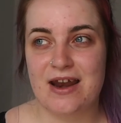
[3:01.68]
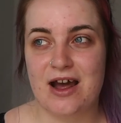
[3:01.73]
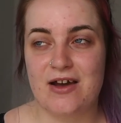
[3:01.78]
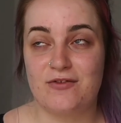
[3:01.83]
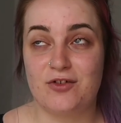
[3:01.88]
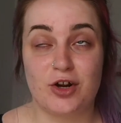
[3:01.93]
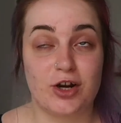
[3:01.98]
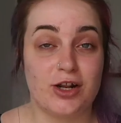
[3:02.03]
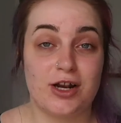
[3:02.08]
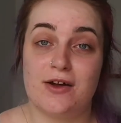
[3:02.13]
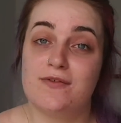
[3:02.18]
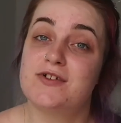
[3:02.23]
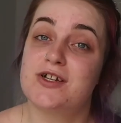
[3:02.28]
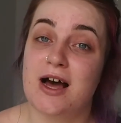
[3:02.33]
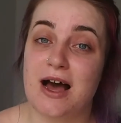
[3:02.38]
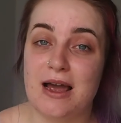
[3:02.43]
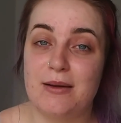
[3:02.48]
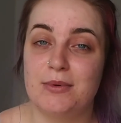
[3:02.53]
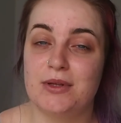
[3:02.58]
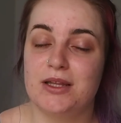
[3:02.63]
I've got enough
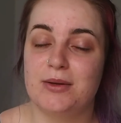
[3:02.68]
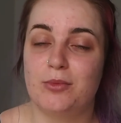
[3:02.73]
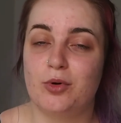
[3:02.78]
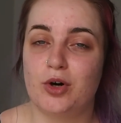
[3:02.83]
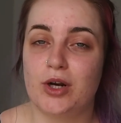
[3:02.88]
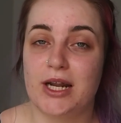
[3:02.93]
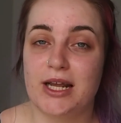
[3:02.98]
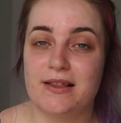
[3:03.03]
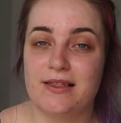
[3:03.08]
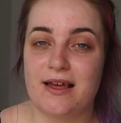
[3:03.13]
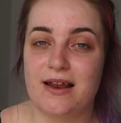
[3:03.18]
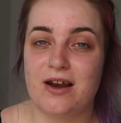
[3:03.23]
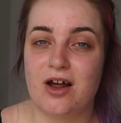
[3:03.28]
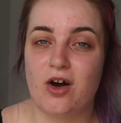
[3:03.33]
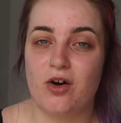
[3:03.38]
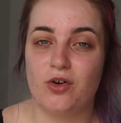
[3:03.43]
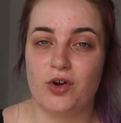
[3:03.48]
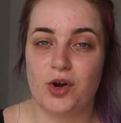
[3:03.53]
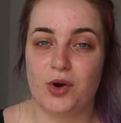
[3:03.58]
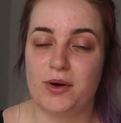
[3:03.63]
time in the morning, then
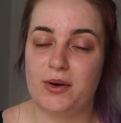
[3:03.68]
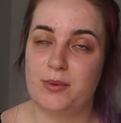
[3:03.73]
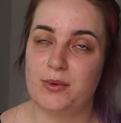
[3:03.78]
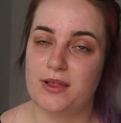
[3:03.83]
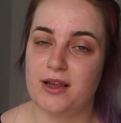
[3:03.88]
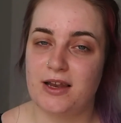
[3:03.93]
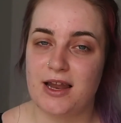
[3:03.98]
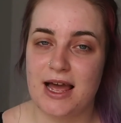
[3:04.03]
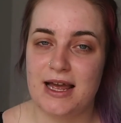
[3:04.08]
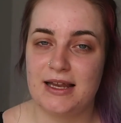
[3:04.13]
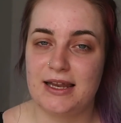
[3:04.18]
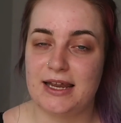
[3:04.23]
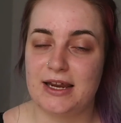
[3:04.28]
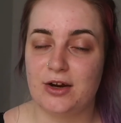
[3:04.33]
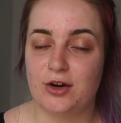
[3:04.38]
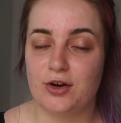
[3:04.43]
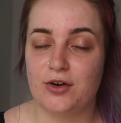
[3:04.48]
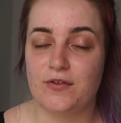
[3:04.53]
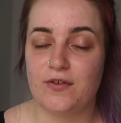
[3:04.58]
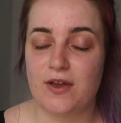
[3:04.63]
I'll go in with a light
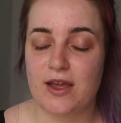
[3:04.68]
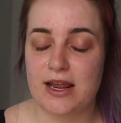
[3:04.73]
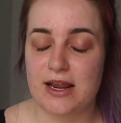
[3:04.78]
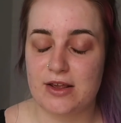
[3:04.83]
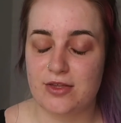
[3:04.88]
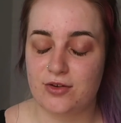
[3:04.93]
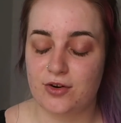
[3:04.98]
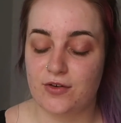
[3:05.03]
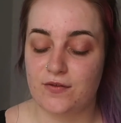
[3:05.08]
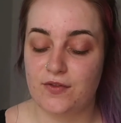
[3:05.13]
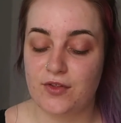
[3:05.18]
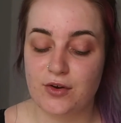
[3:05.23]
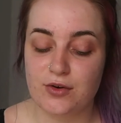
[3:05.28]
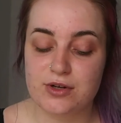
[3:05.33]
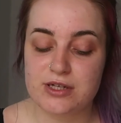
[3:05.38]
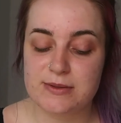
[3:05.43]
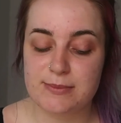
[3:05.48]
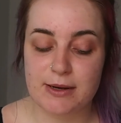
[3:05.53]
layer of either of those.